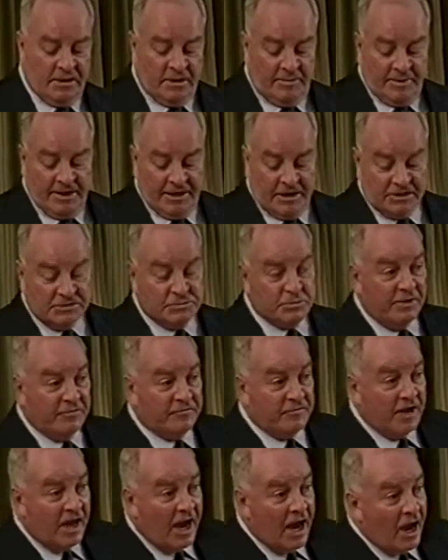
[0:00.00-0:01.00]
because
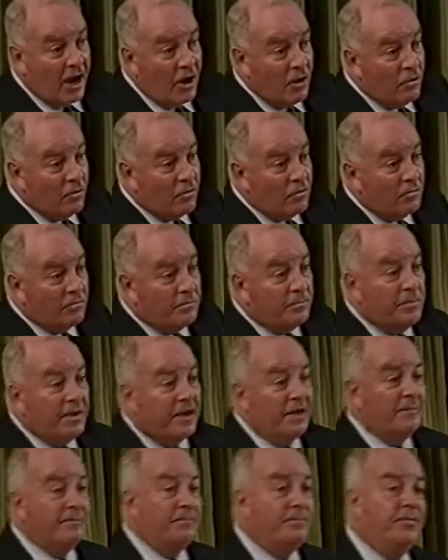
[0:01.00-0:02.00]
we've now
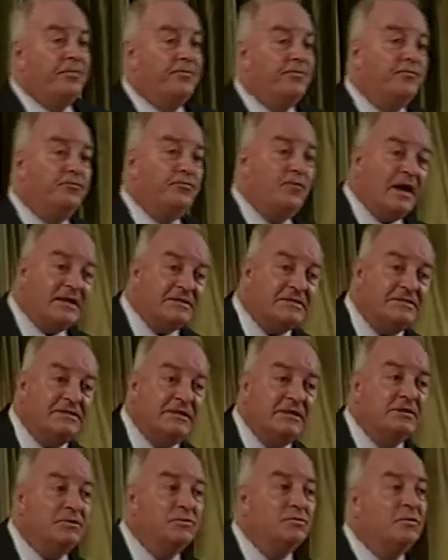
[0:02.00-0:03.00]
been thrust
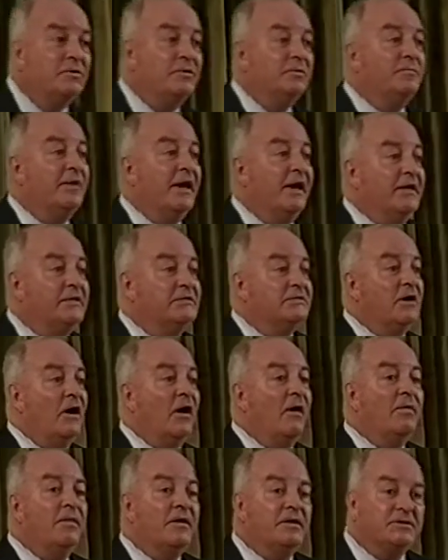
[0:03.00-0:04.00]
into a debate
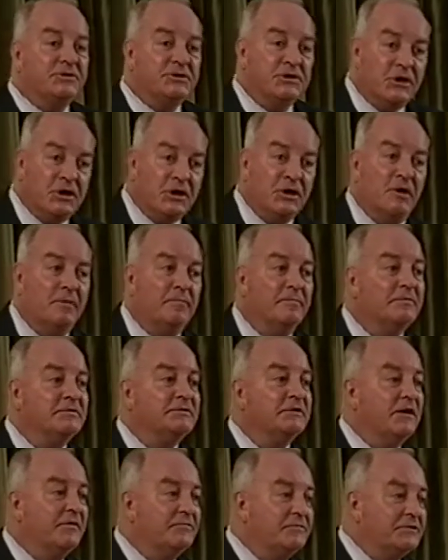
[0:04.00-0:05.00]
on the
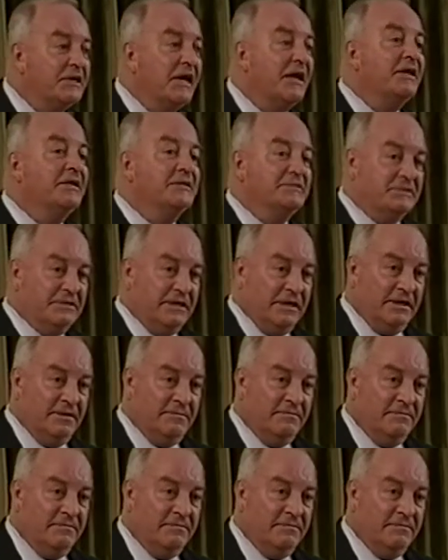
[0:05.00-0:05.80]
terms of tenancy.